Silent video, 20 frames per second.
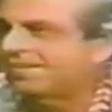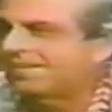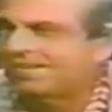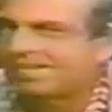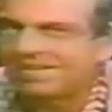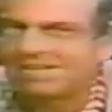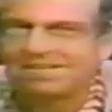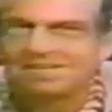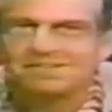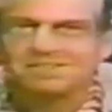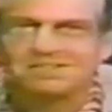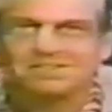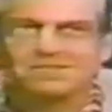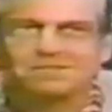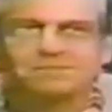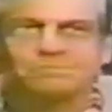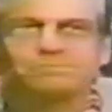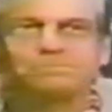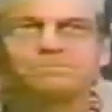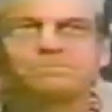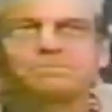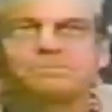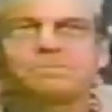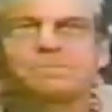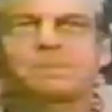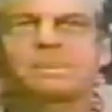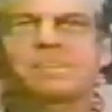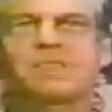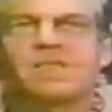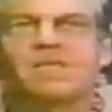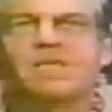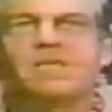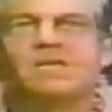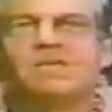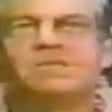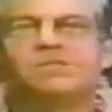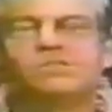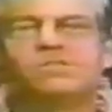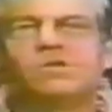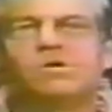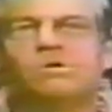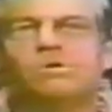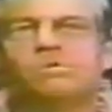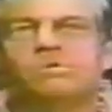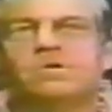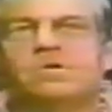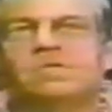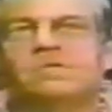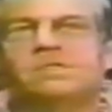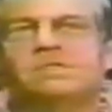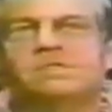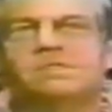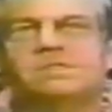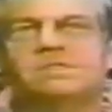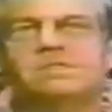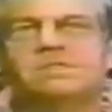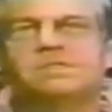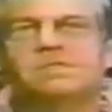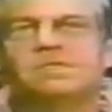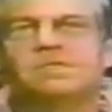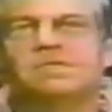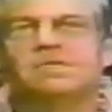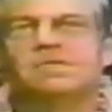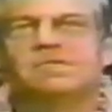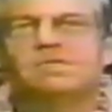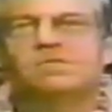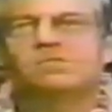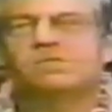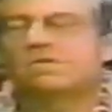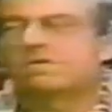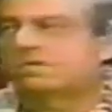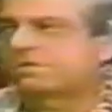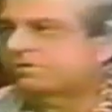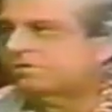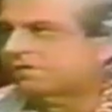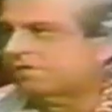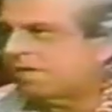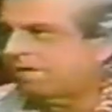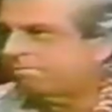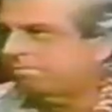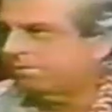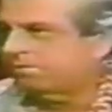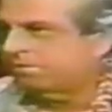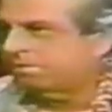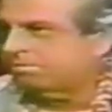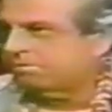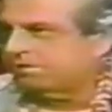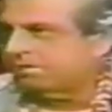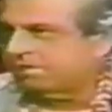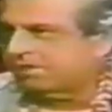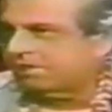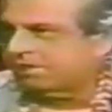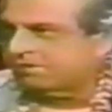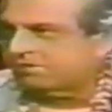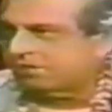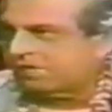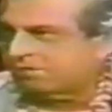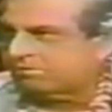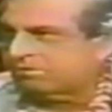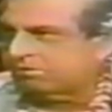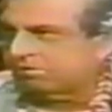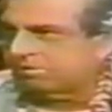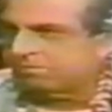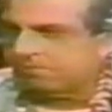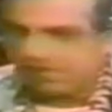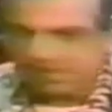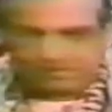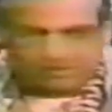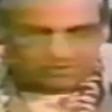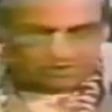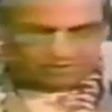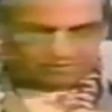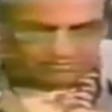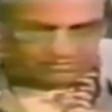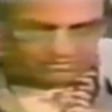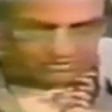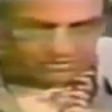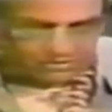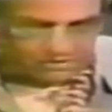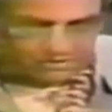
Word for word: And um, so uh, this lawyer stopped me one morning as I was going by his office, and he